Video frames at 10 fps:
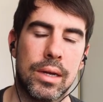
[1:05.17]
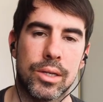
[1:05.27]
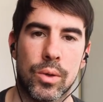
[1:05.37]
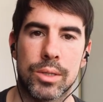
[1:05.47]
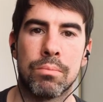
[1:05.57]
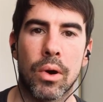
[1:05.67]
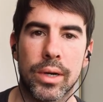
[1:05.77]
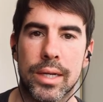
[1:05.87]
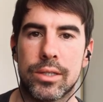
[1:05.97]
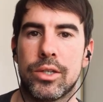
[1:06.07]
So, as
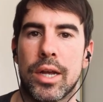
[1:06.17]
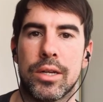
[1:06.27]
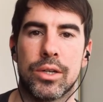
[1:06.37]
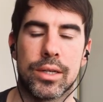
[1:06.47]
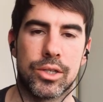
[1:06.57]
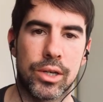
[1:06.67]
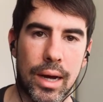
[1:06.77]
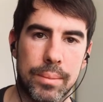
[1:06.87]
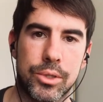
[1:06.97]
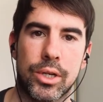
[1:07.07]
markets change, as
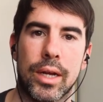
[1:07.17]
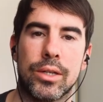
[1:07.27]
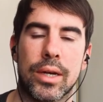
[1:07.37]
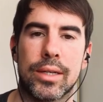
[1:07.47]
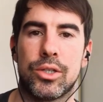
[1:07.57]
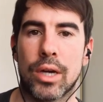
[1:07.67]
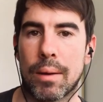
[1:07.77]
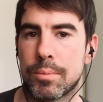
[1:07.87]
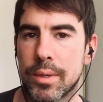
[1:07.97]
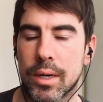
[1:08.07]
jobs change, as
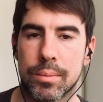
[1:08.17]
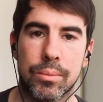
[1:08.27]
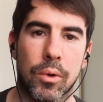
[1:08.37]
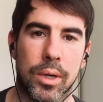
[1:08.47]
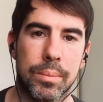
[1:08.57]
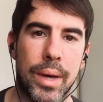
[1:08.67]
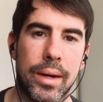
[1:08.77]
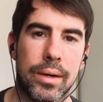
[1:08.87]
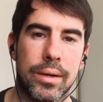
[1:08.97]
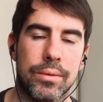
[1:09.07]
jobs become more
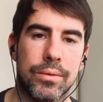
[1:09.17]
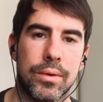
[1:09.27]
competitive,